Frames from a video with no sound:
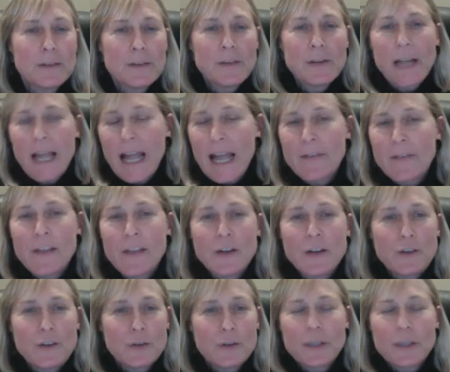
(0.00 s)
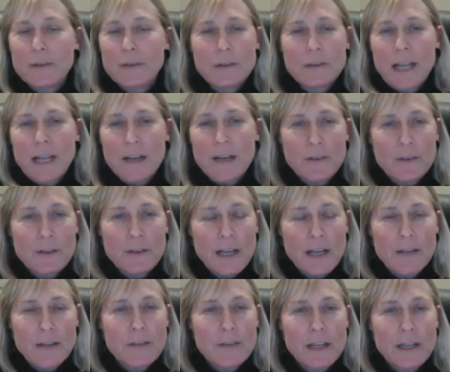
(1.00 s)
and they do it,
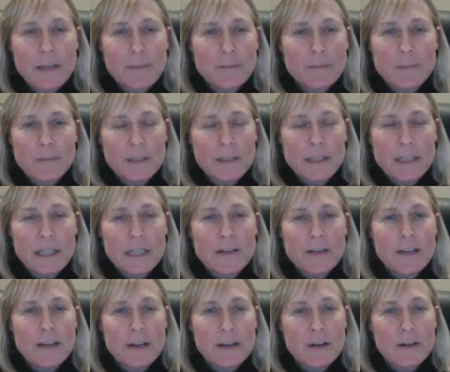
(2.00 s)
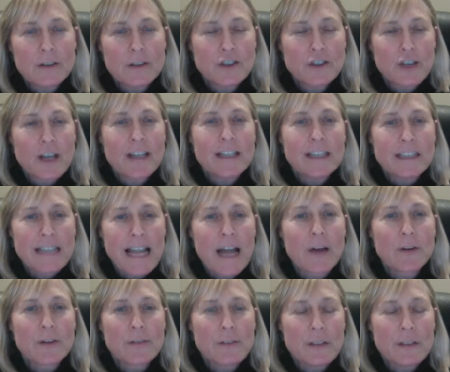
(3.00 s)
and they, in their shutting down
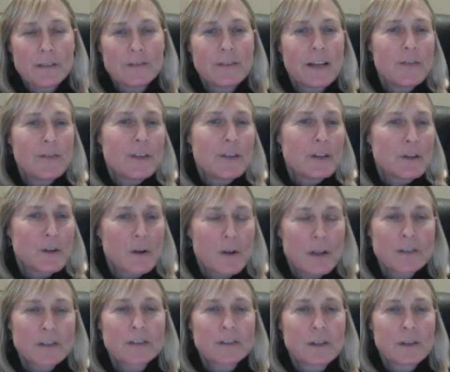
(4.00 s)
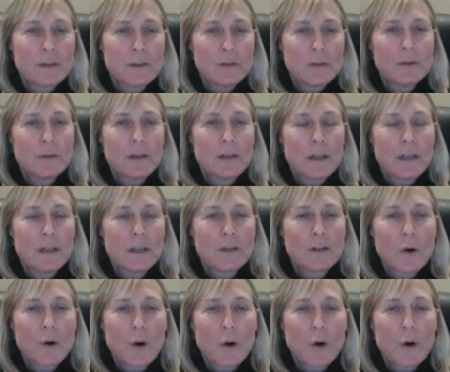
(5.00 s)
of the event, they're also
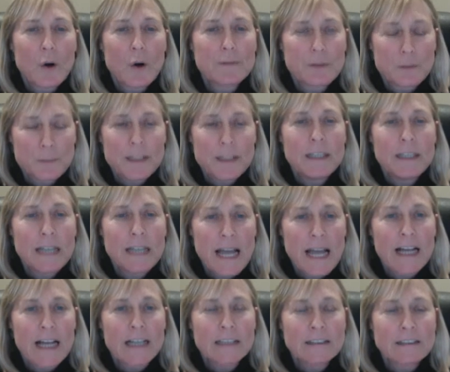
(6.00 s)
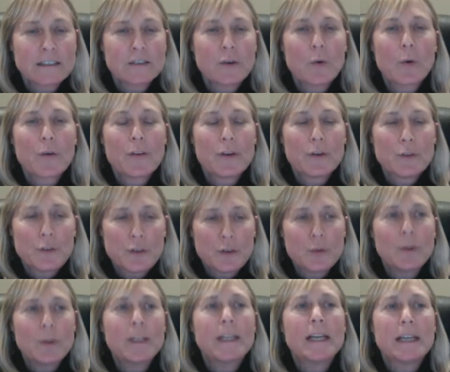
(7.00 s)
calling for BDS, or they're
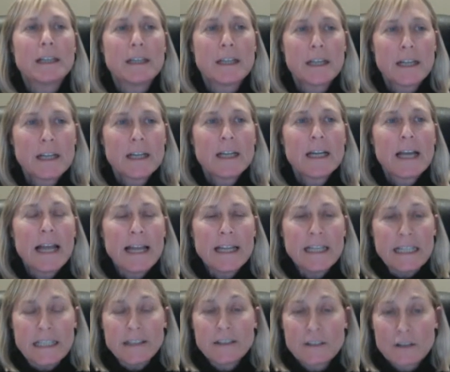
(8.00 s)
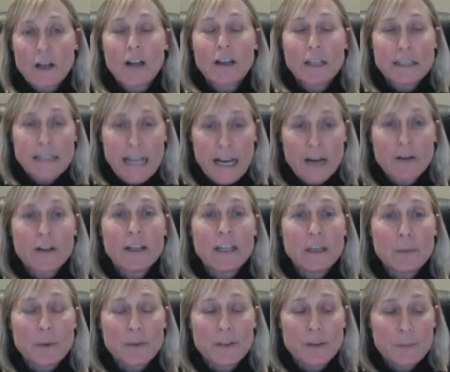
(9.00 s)
doing it in solidarity
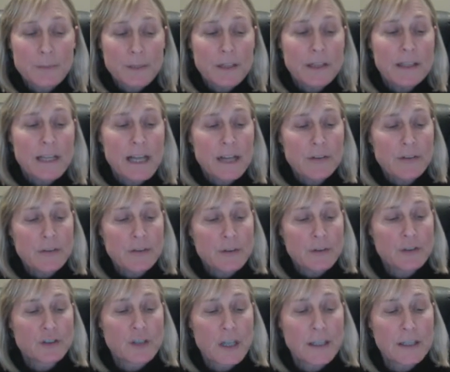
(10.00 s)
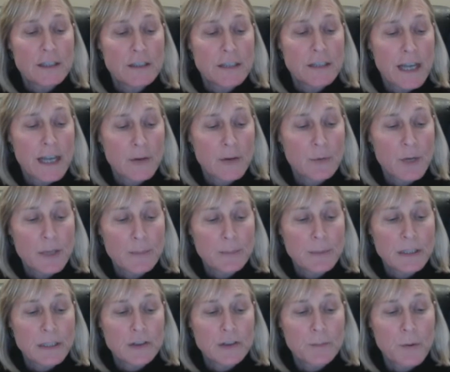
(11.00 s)
with the BDS. They're shutting down, right,
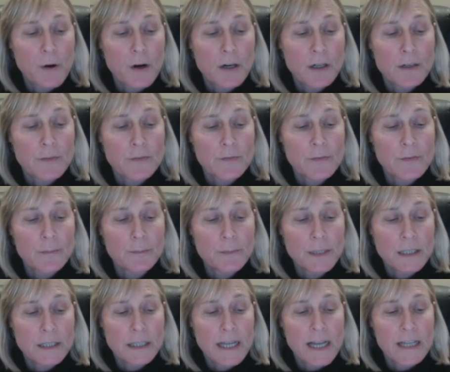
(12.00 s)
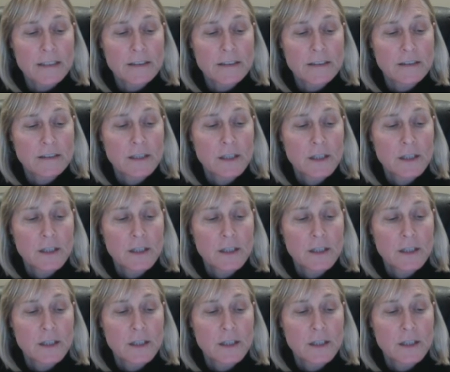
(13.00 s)
because part of the BDS